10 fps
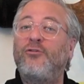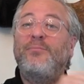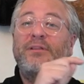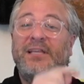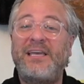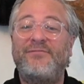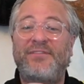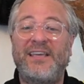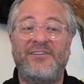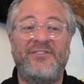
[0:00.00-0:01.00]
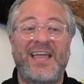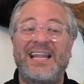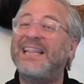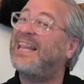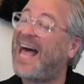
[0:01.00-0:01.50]
who believed this,
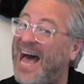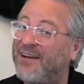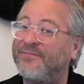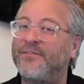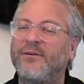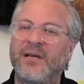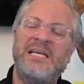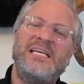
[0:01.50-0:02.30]
that laughter